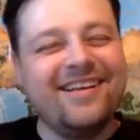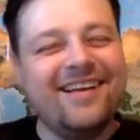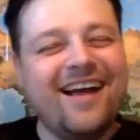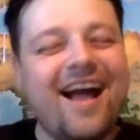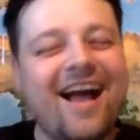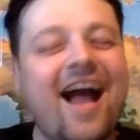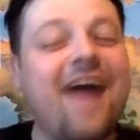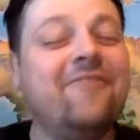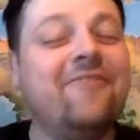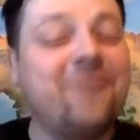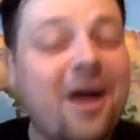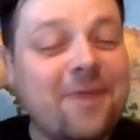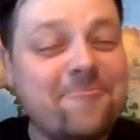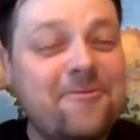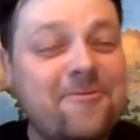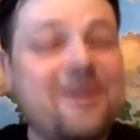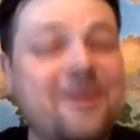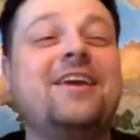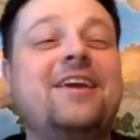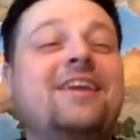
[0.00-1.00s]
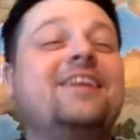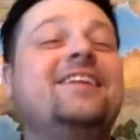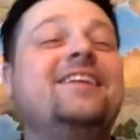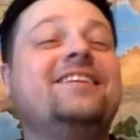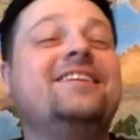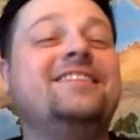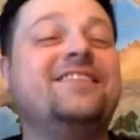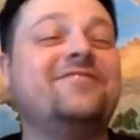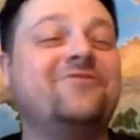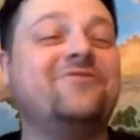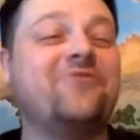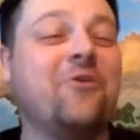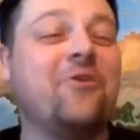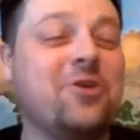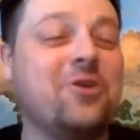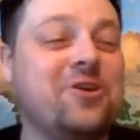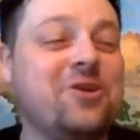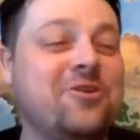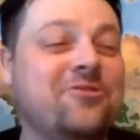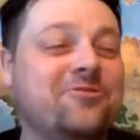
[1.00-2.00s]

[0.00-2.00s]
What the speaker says: I'm not picking anything for you.